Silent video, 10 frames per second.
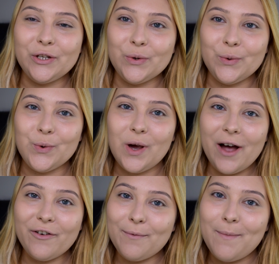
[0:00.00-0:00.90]
to
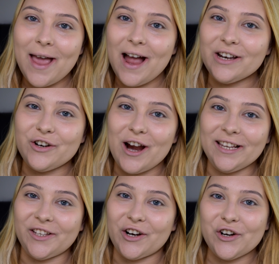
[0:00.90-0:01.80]
cover my under eye
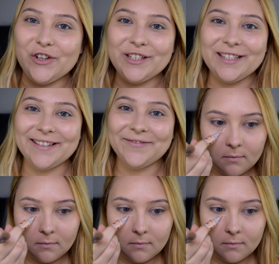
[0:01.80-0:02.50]
circles.